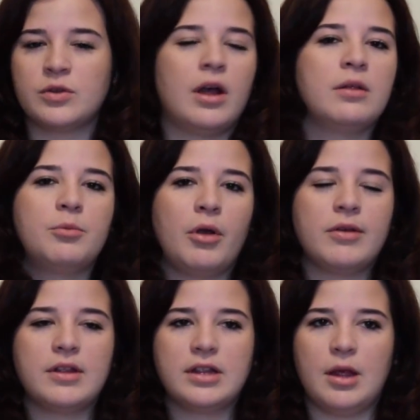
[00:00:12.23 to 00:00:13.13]
So I'll
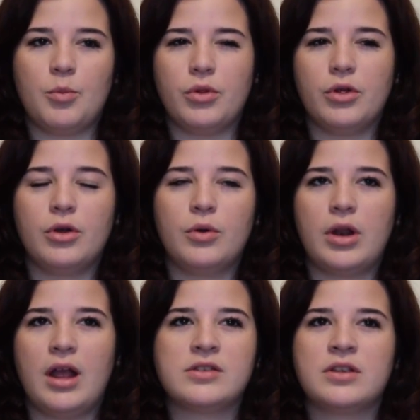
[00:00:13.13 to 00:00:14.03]
probably link that below. It
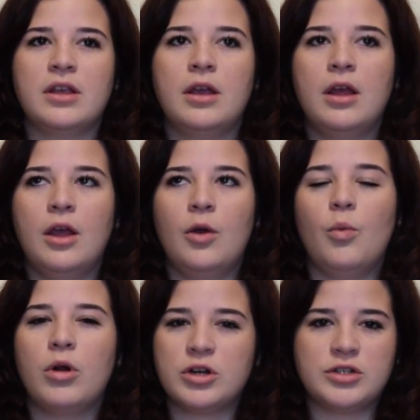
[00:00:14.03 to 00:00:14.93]
has like
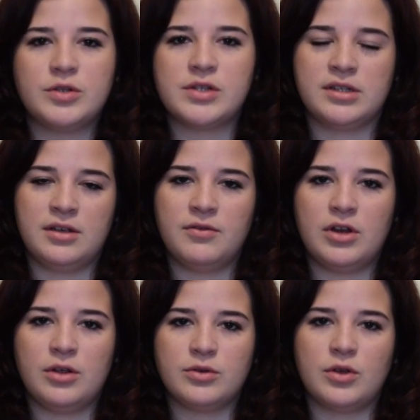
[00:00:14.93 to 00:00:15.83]
one or two singing
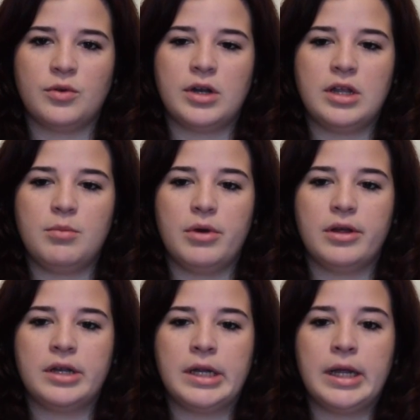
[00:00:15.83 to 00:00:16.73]
videos already, but